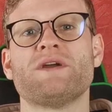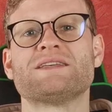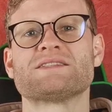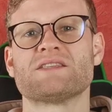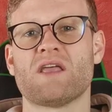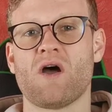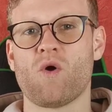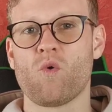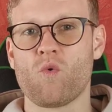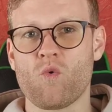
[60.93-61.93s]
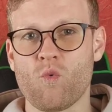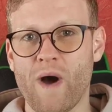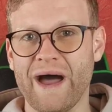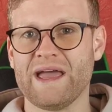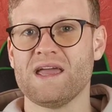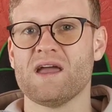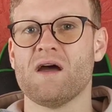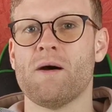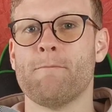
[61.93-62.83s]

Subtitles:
reason why